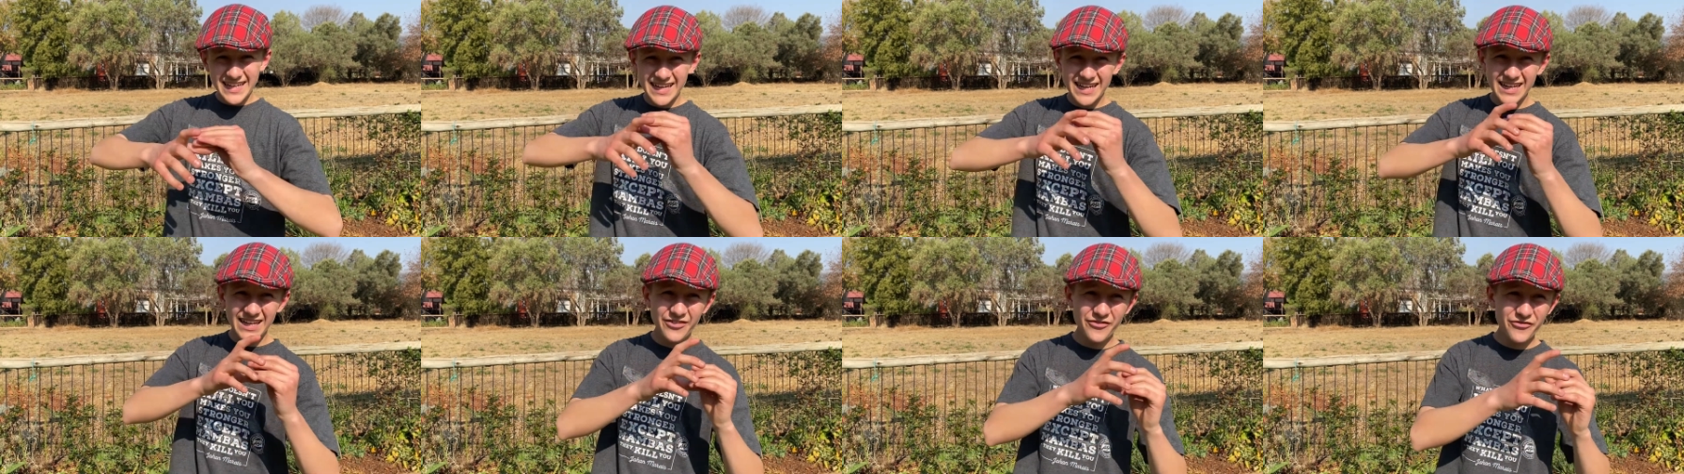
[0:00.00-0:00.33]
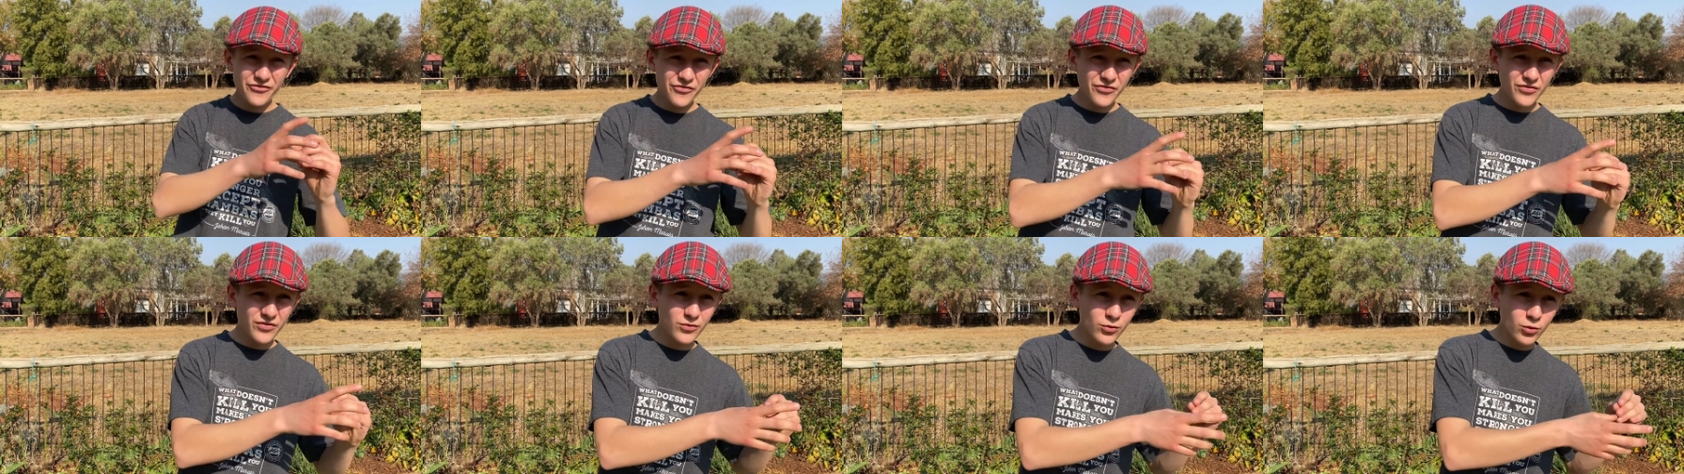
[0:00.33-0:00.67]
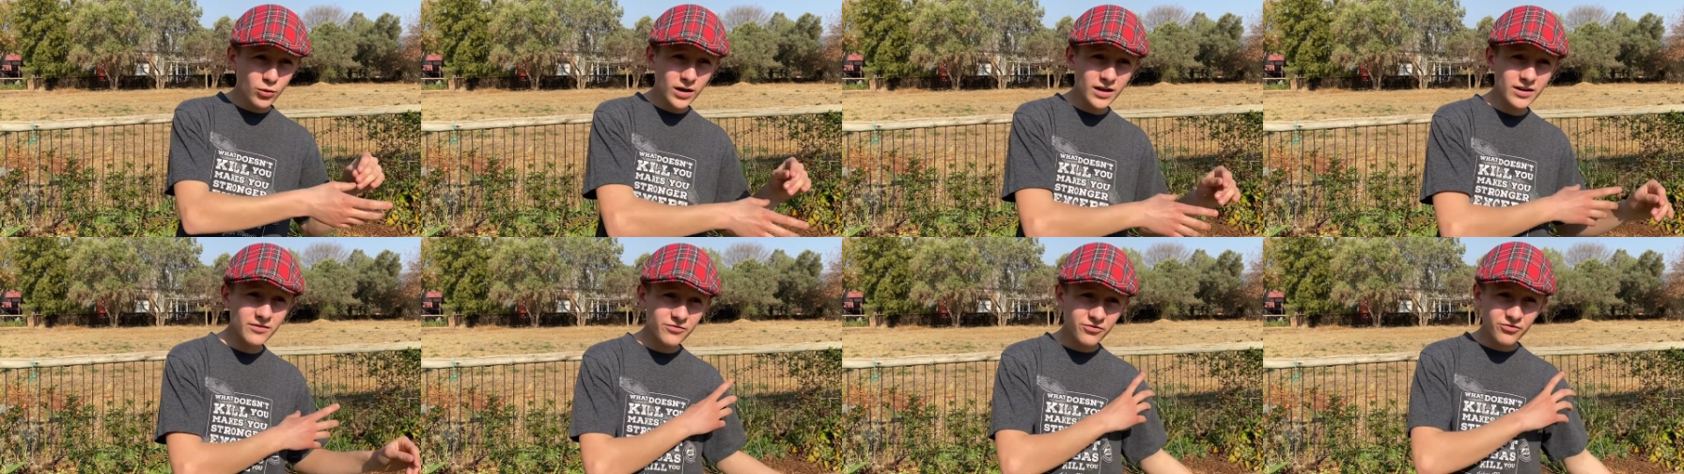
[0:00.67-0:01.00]
if
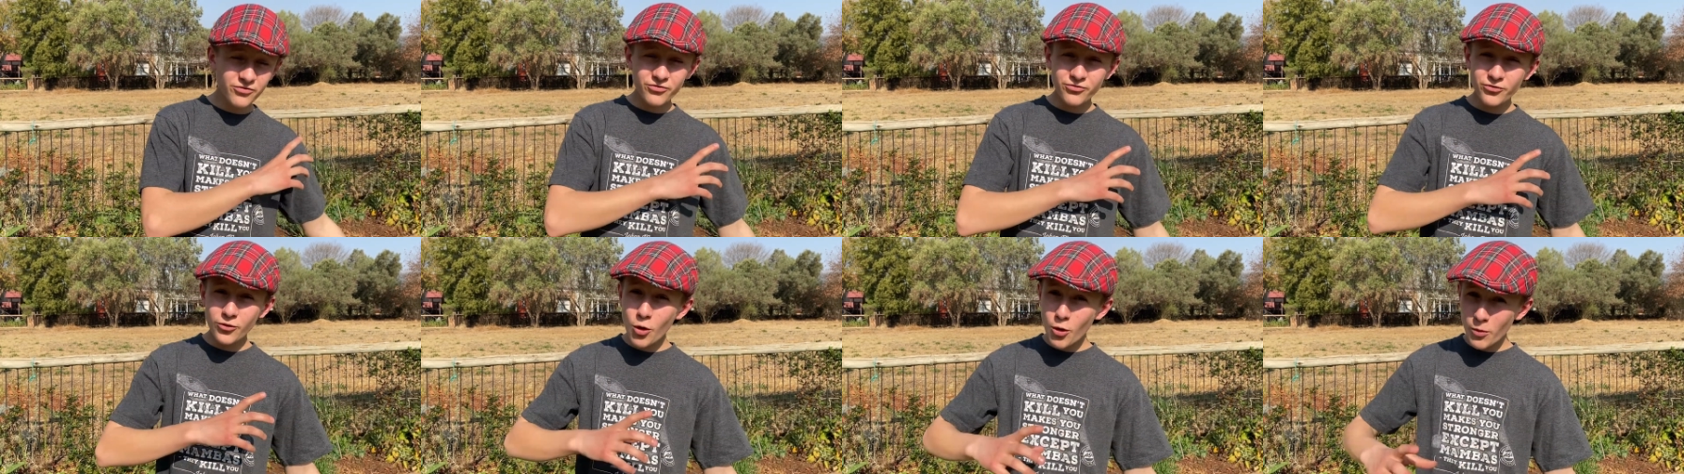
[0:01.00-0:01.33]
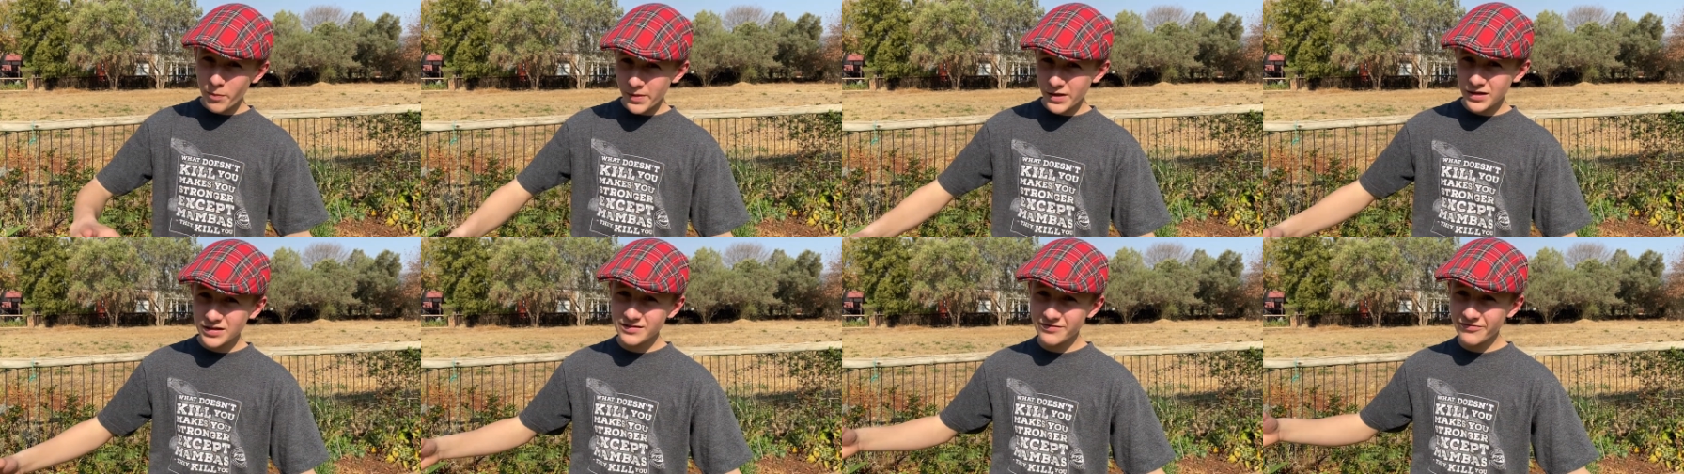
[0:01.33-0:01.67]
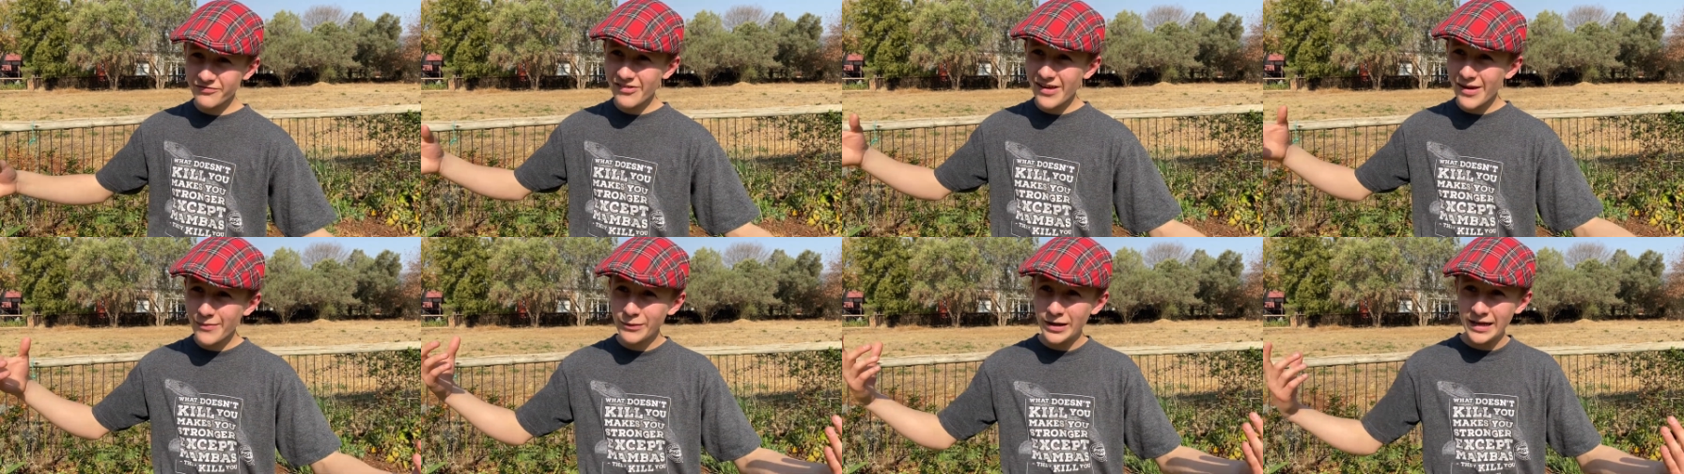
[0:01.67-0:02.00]
one 4-person
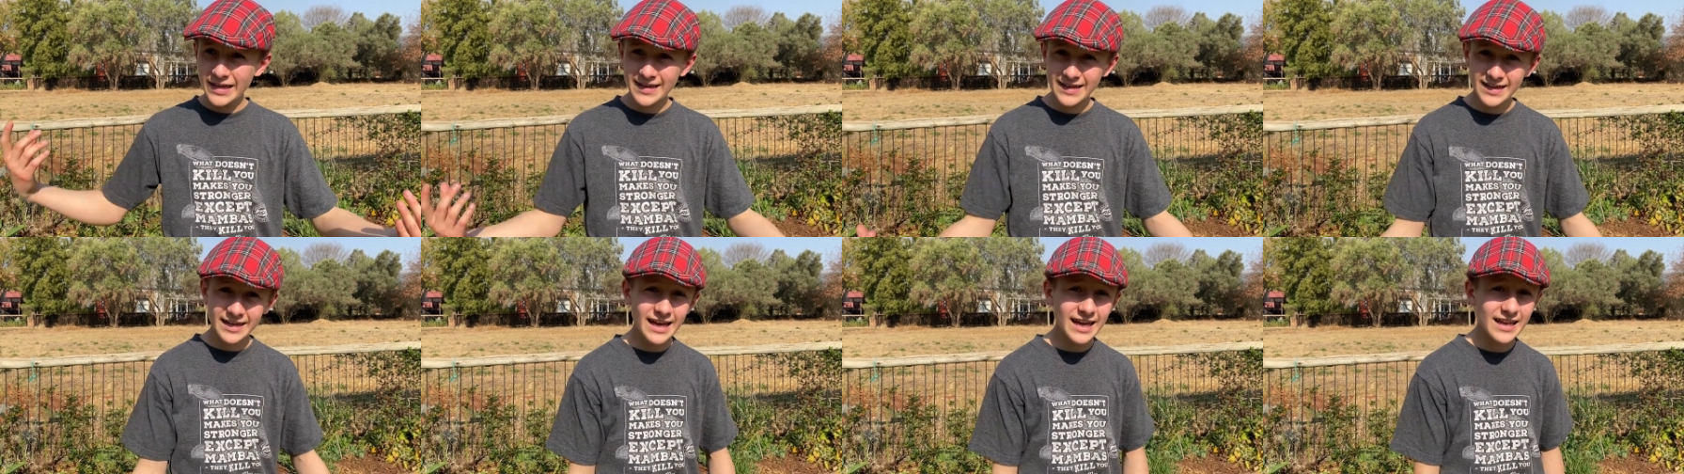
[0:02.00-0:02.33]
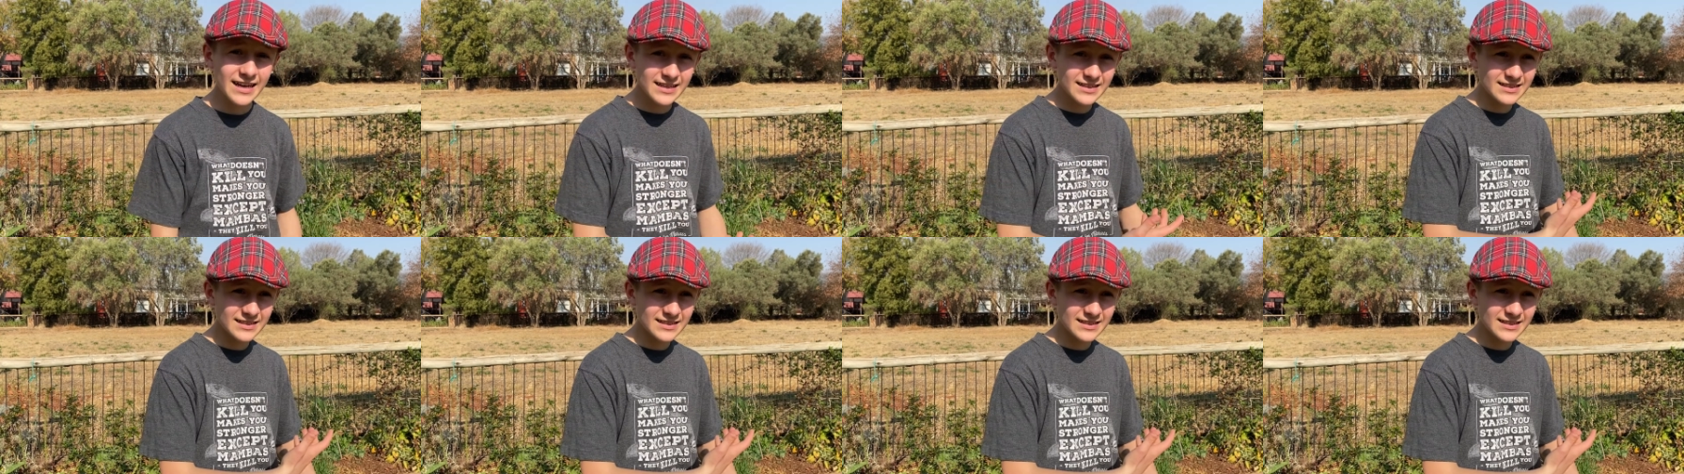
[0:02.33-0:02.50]
family, again,